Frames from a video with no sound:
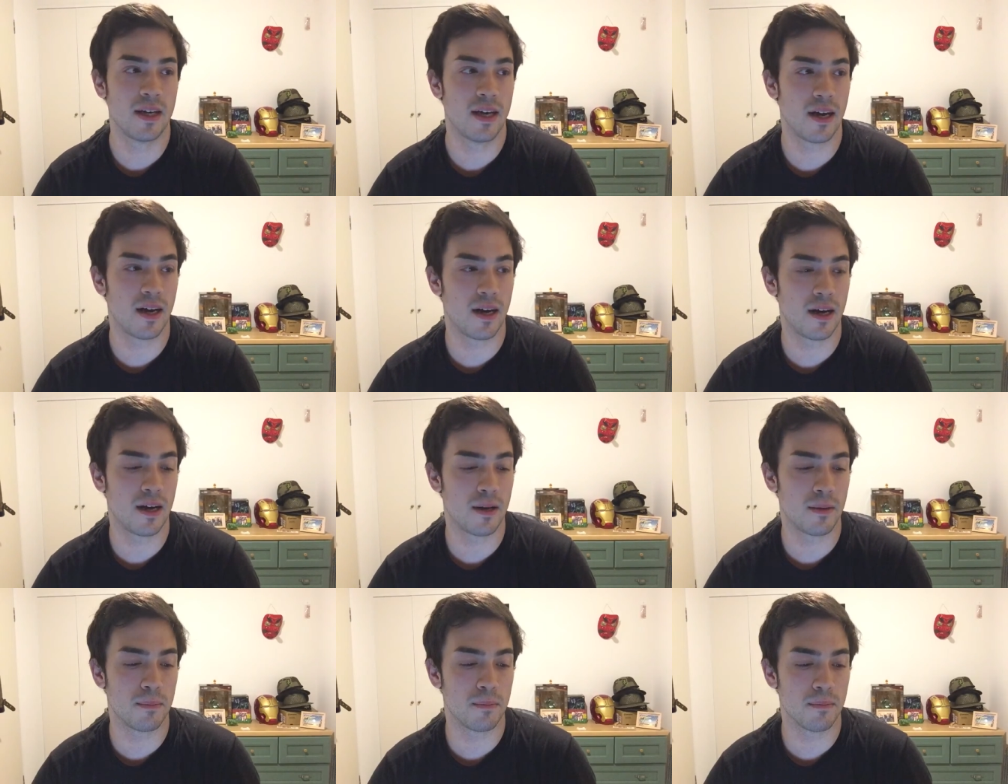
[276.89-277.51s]

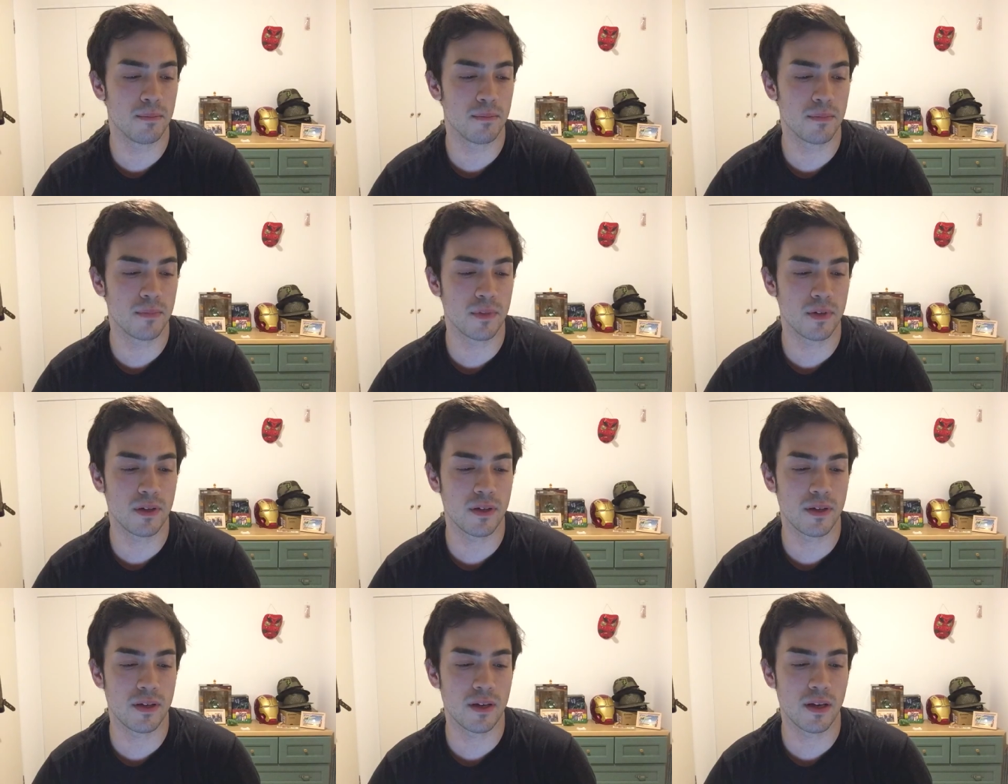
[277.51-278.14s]
Um,
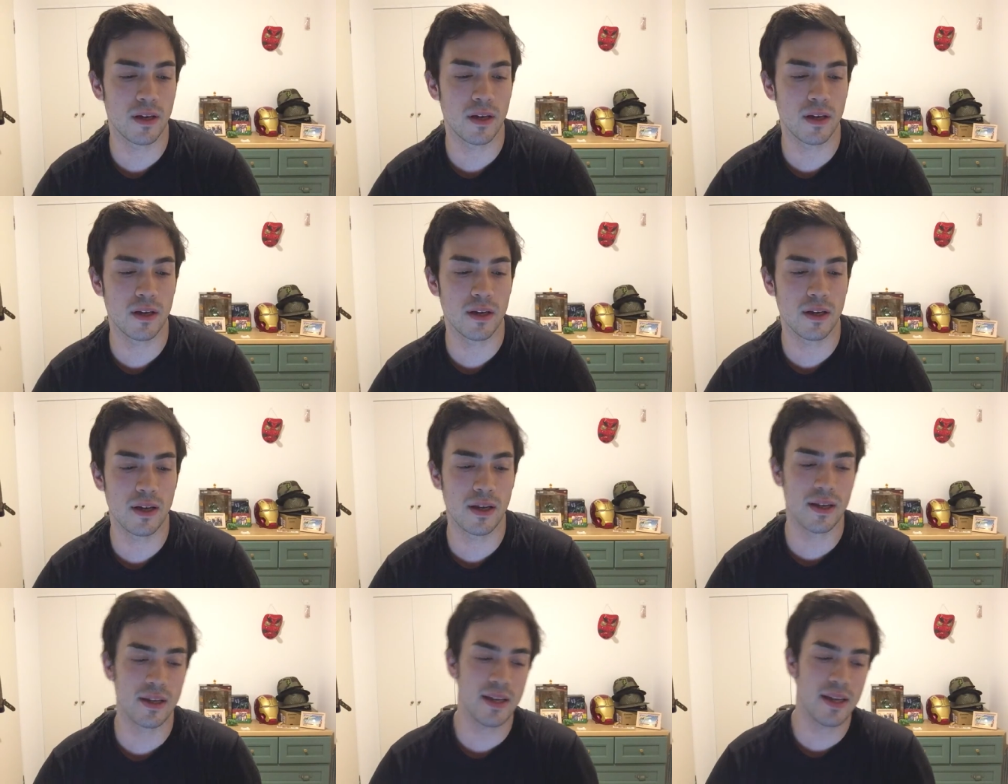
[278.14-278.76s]

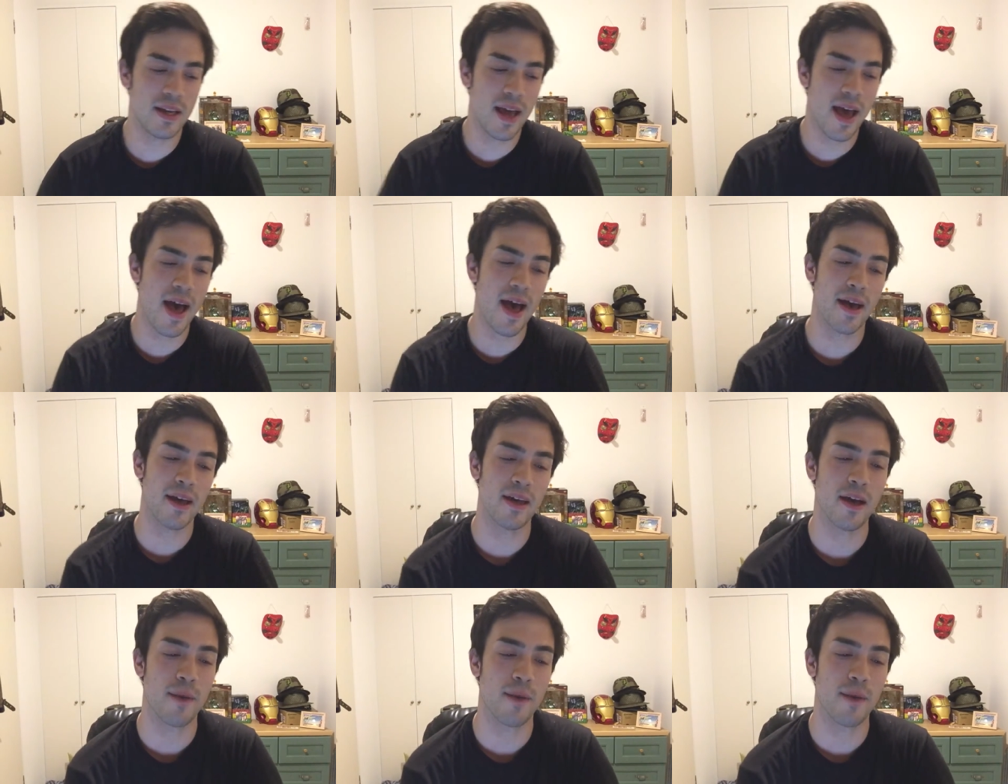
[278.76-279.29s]
yeah,